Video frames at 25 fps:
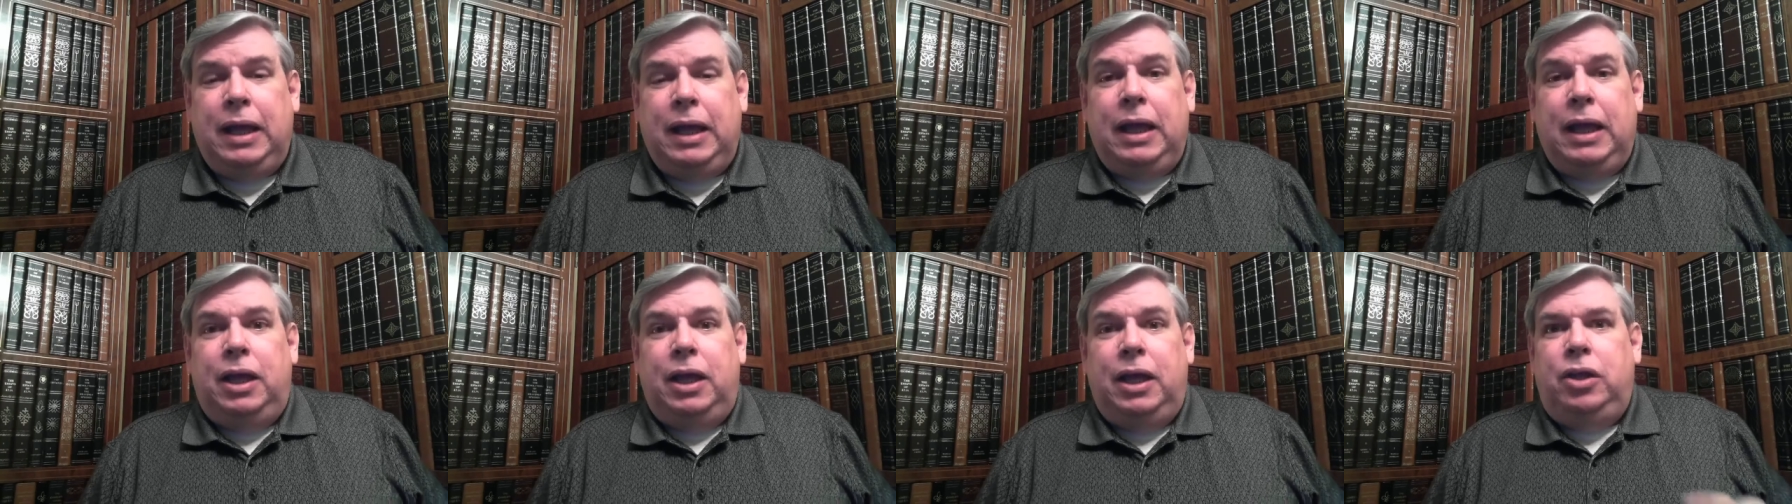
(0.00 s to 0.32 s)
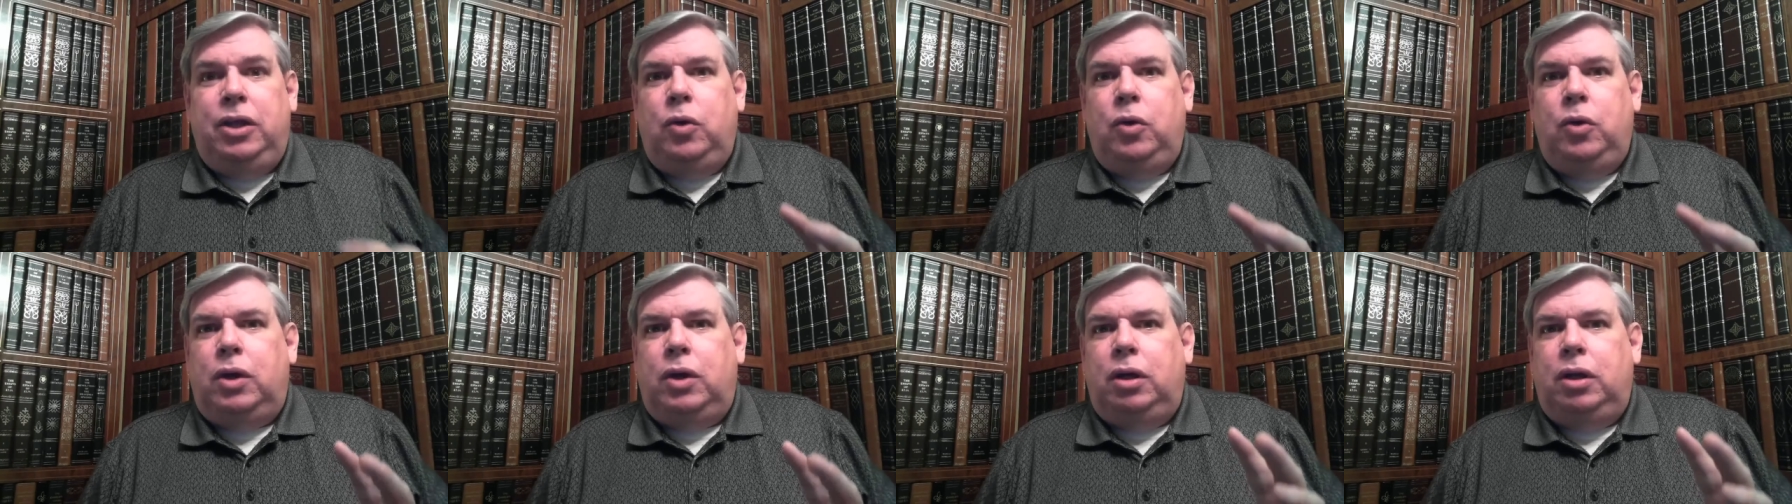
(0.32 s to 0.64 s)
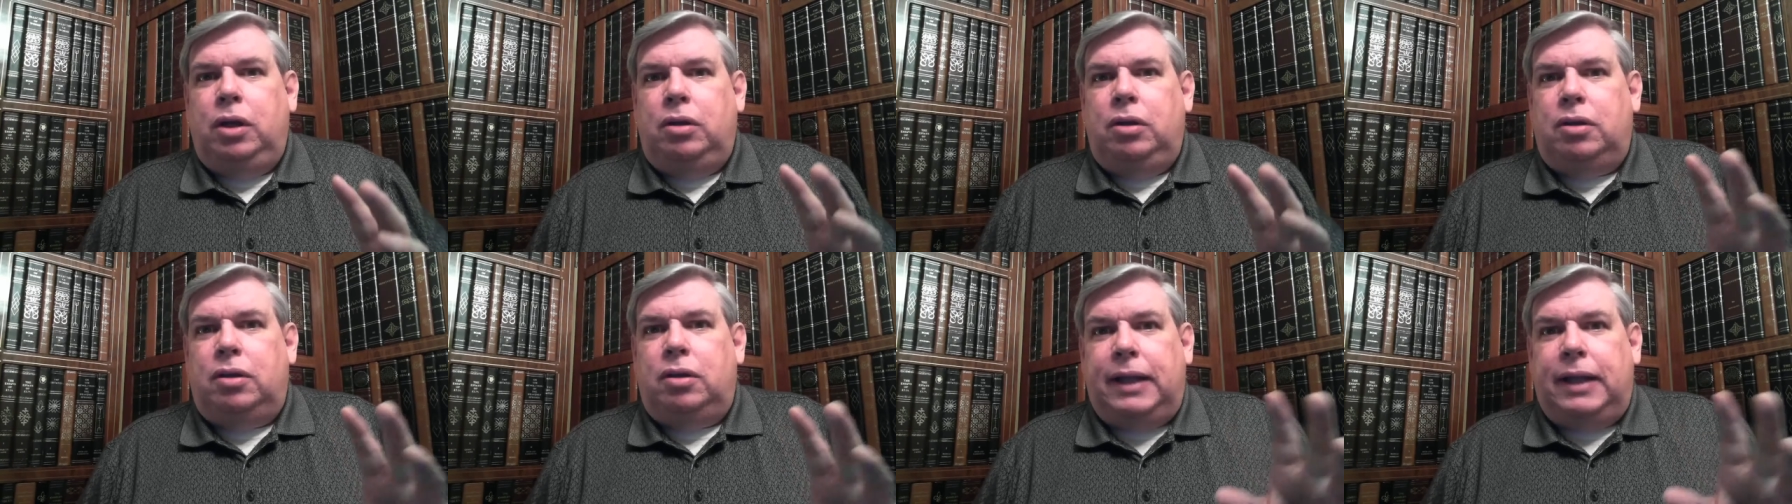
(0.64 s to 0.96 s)
You can
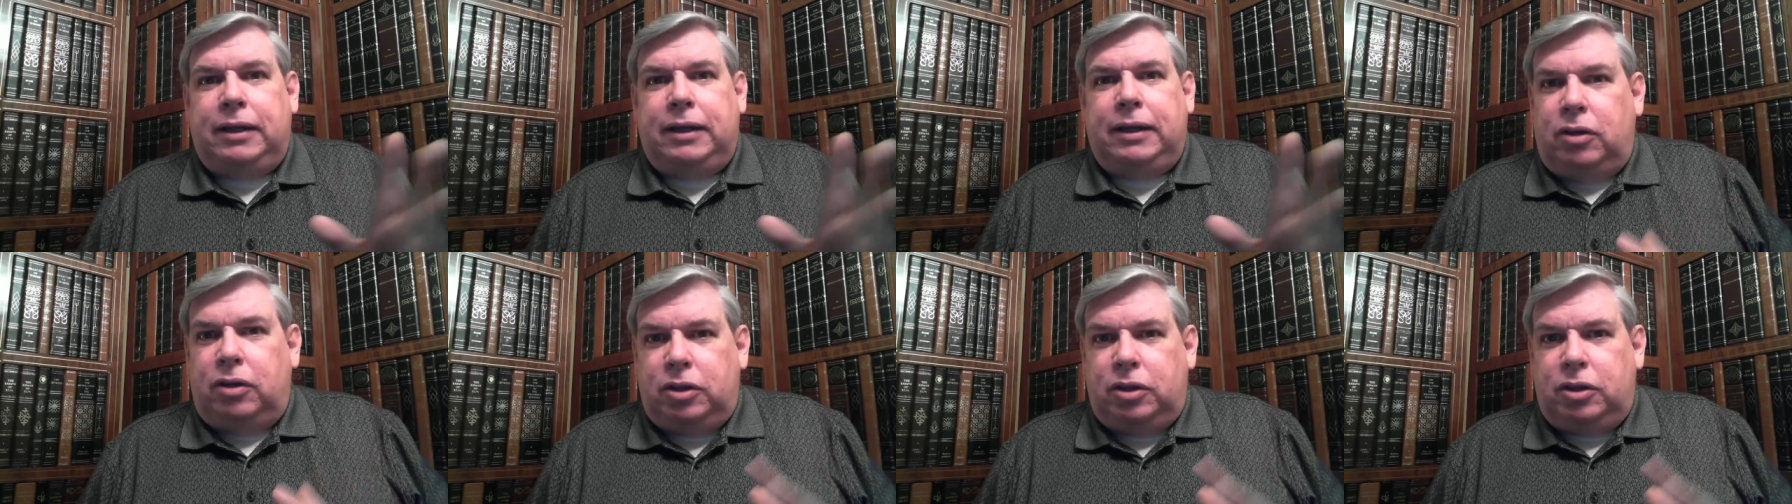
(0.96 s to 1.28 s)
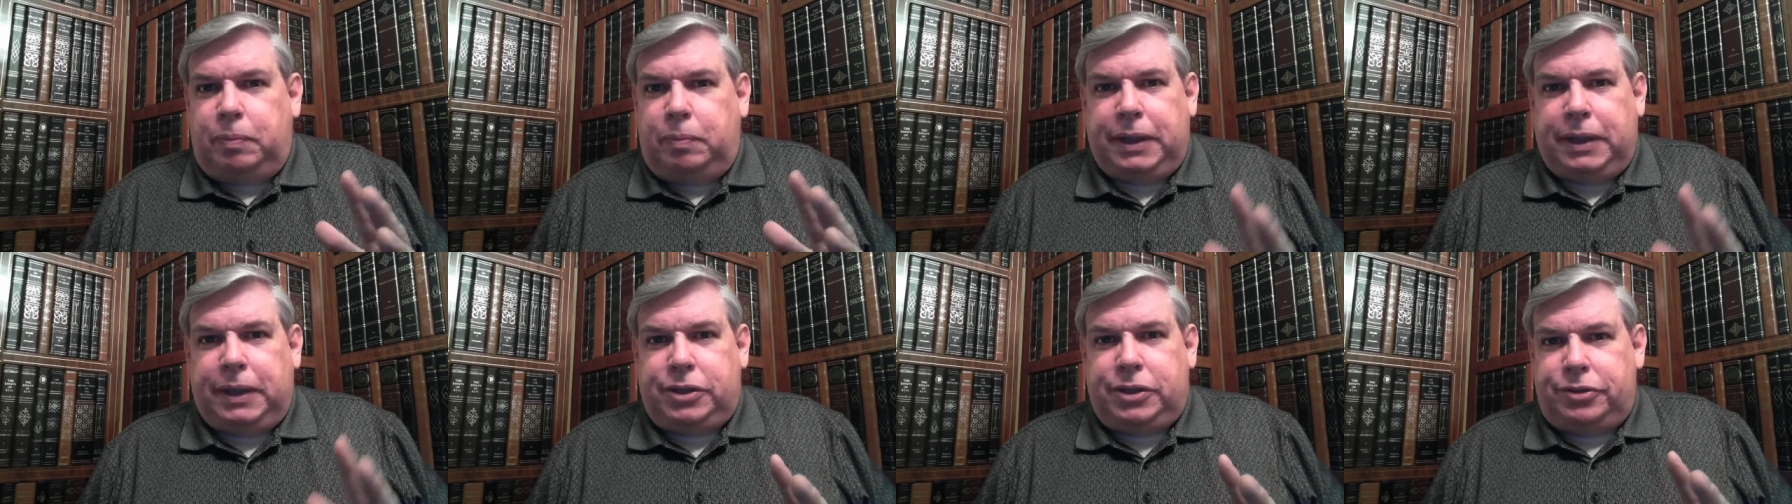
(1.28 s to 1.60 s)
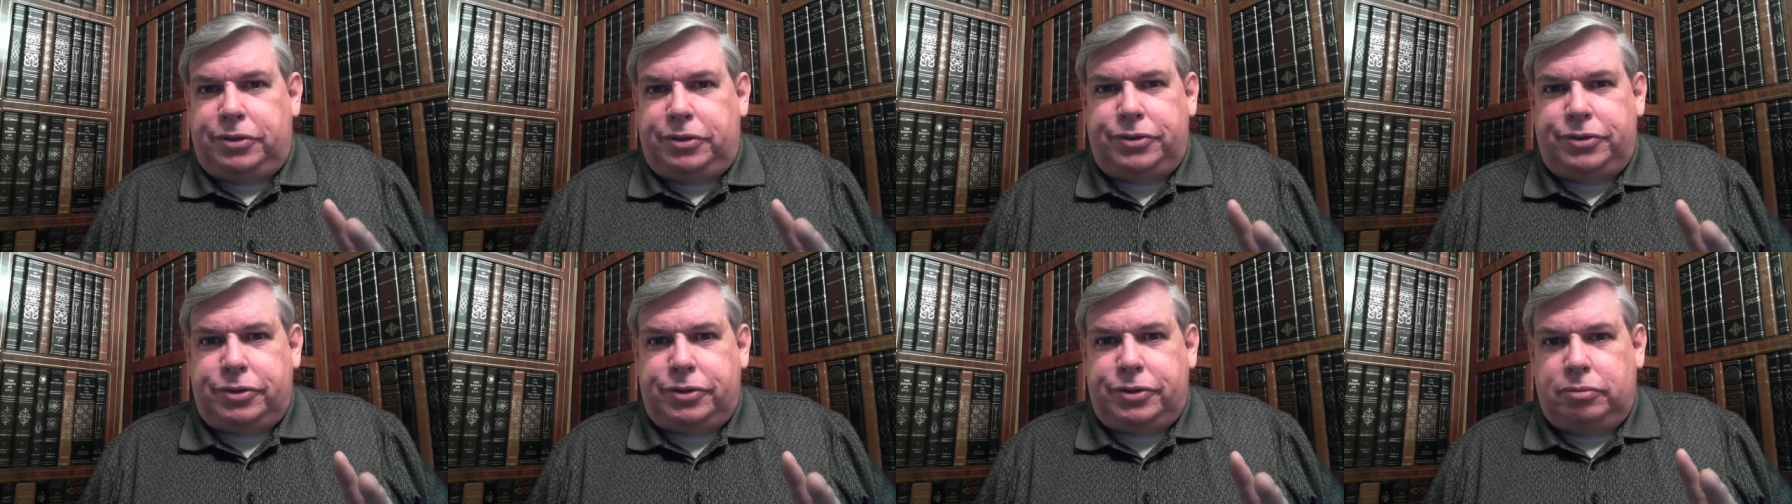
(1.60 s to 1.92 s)
select all the
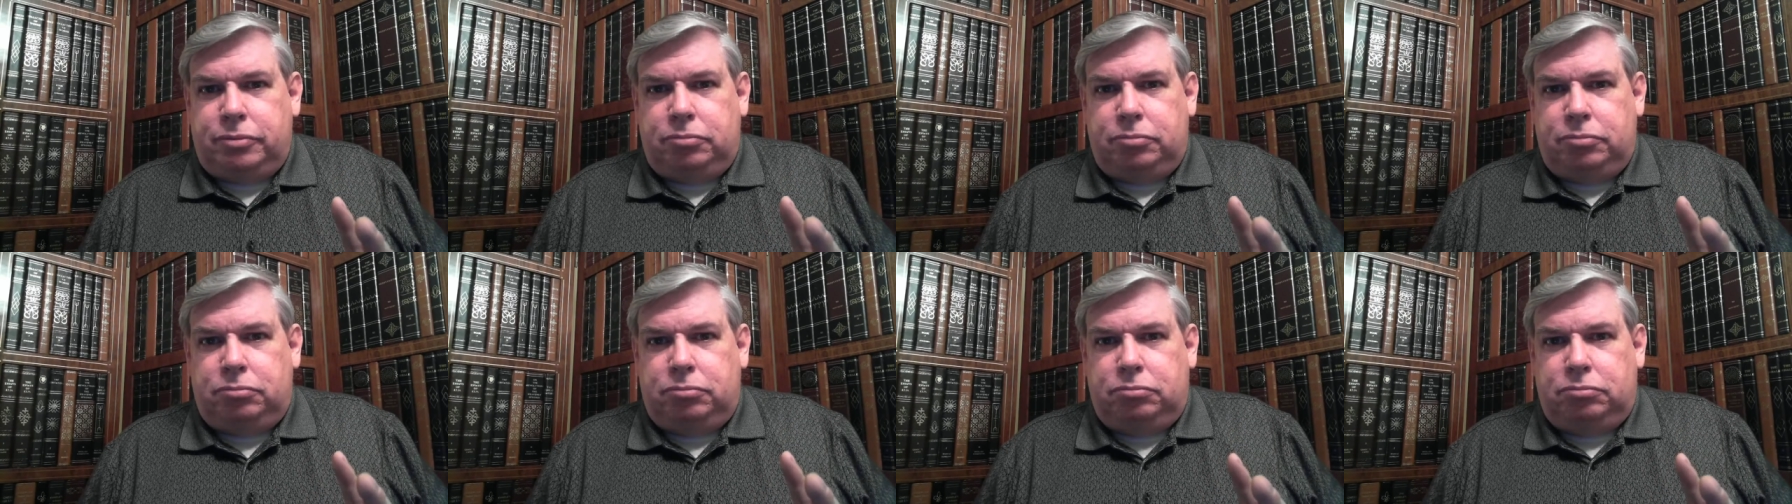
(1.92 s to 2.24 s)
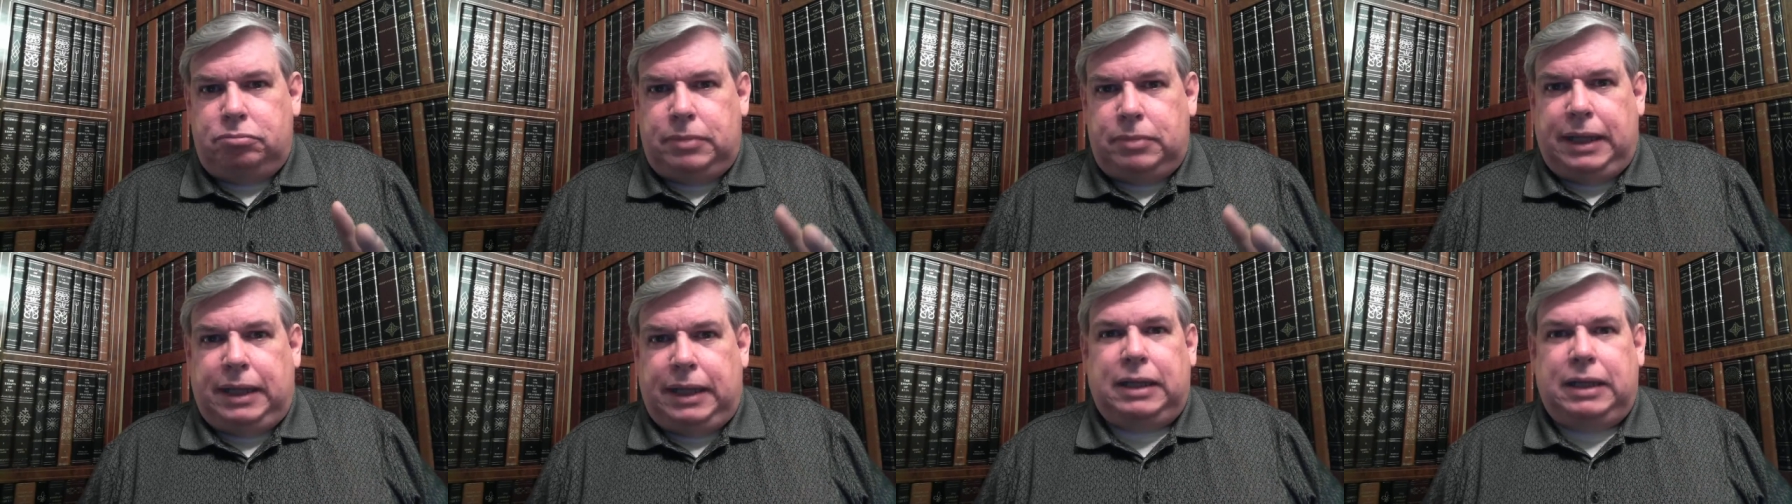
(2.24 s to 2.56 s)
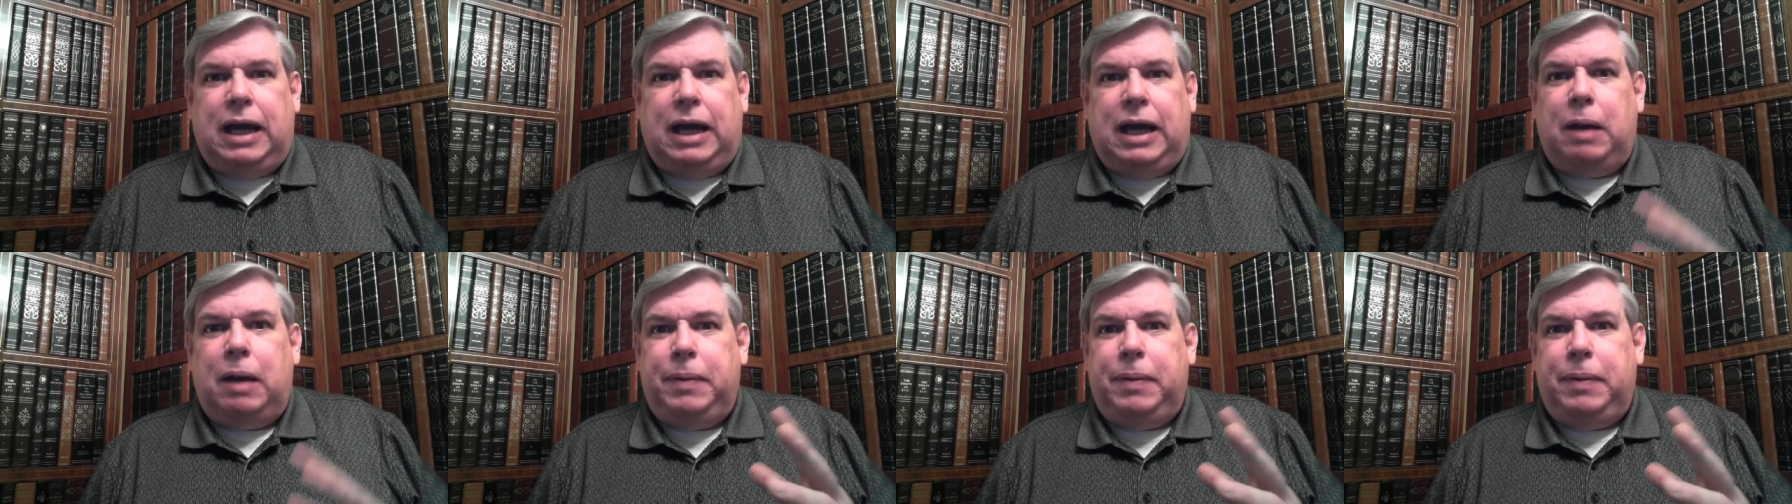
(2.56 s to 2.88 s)
pictures and
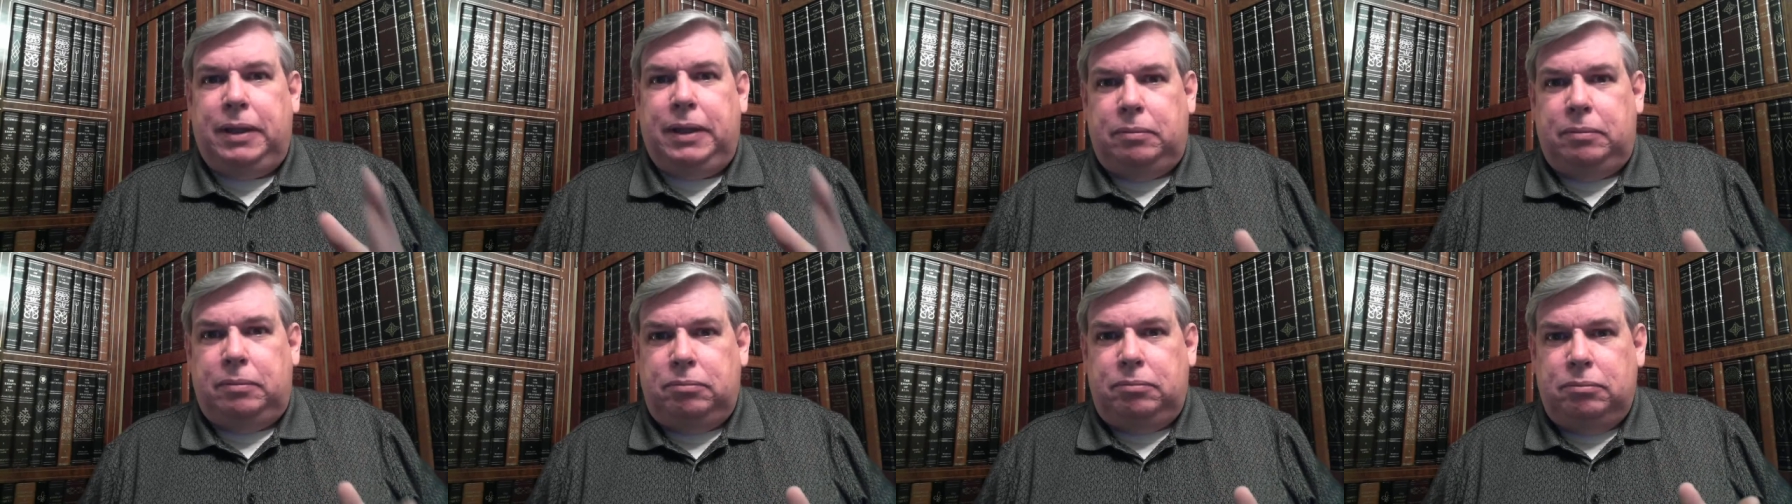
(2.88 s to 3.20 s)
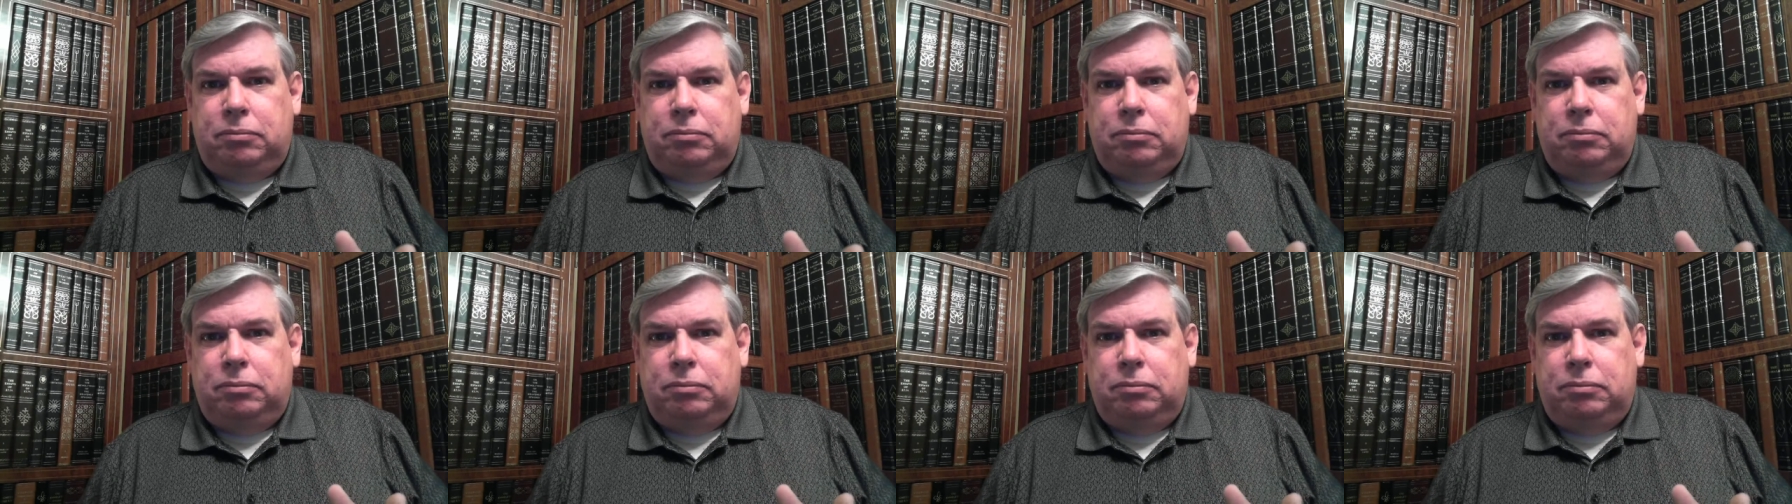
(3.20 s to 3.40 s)
copy them